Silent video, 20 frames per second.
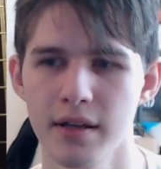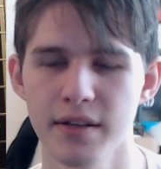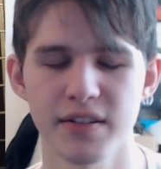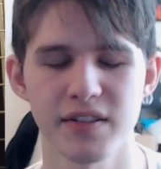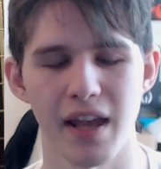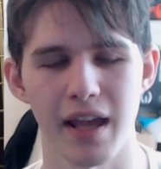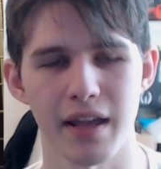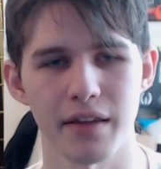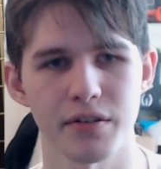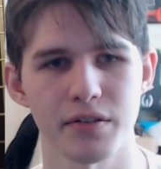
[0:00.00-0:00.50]

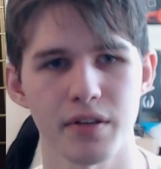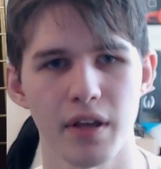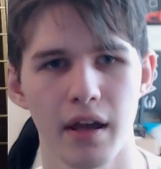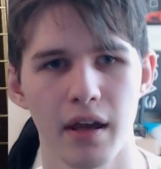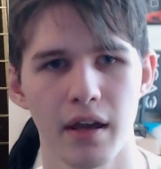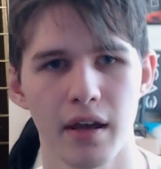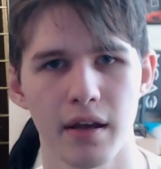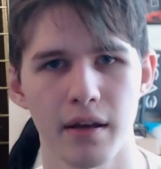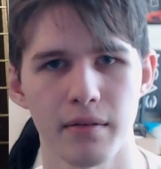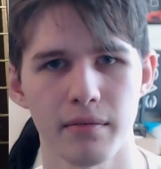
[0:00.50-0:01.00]
sets,
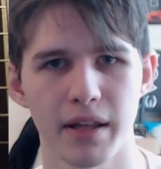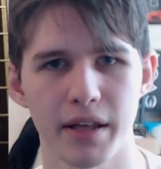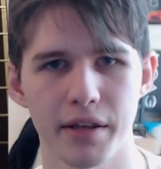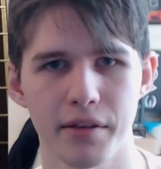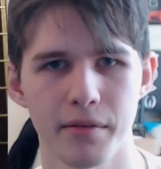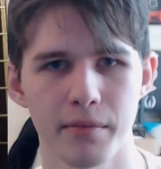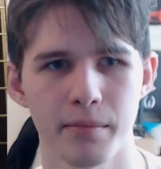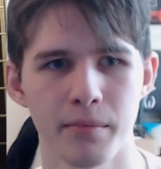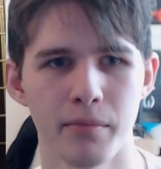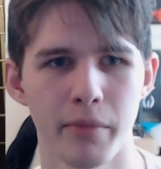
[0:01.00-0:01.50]
like
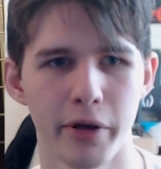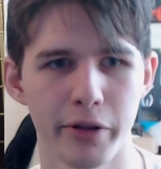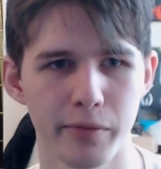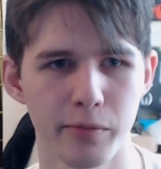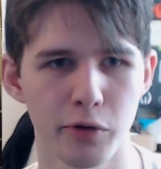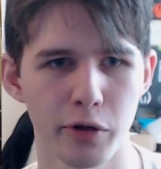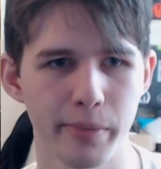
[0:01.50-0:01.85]
the motherboard